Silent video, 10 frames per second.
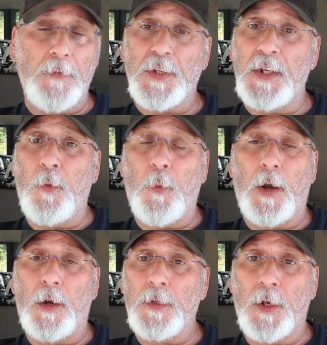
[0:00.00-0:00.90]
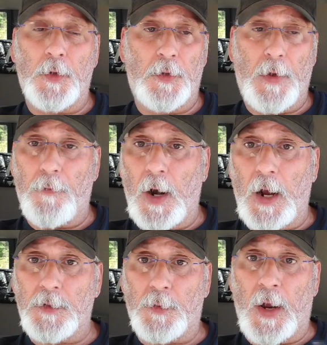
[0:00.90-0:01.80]
I've seen it where, you know, you have
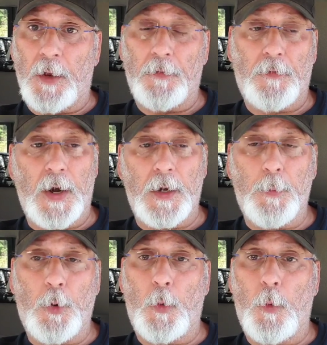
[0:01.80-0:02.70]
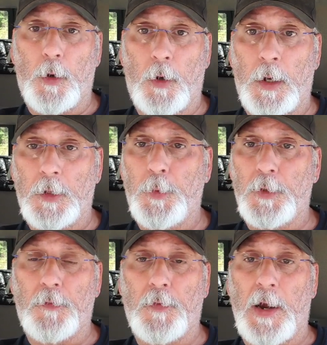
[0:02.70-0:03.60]
rocks around the fire, you pour water on it to
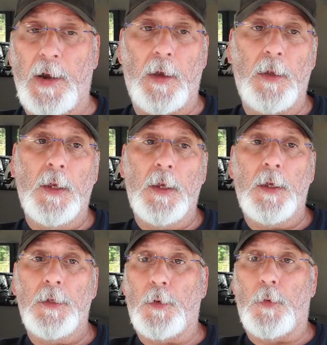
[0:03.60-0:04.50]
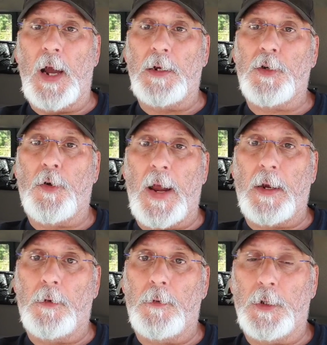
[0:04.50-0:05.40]
put the fire out, the rocks
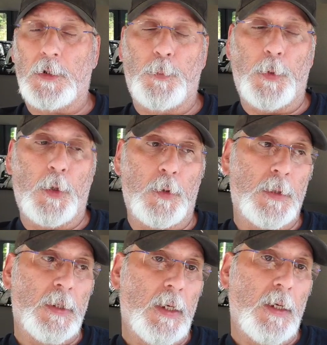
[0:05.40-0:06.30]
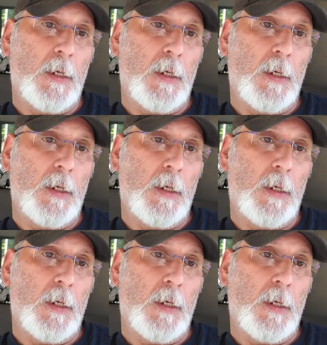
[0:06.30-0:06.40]
crack or explode.